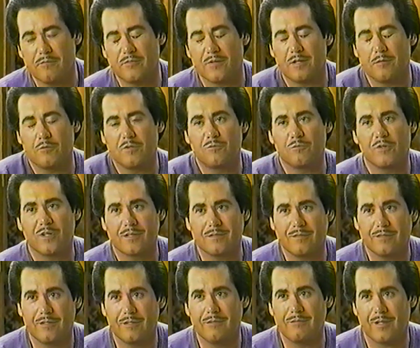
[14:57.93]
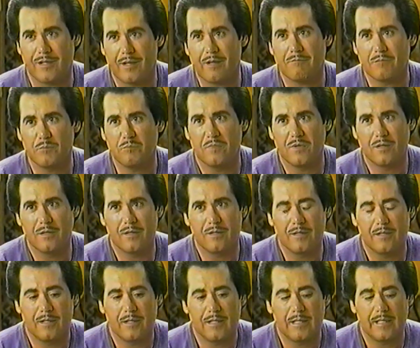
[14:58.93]
and I wouldn't want you to have them.
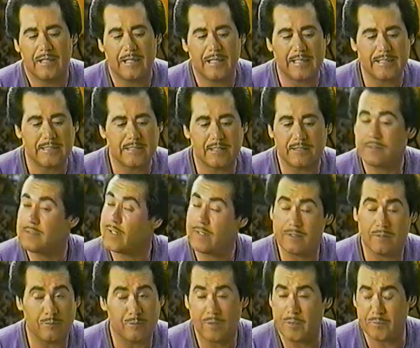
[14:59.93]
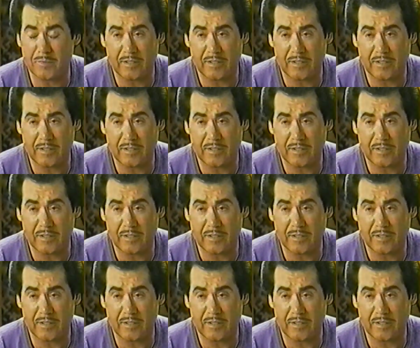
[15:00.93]
I said, they don't want me at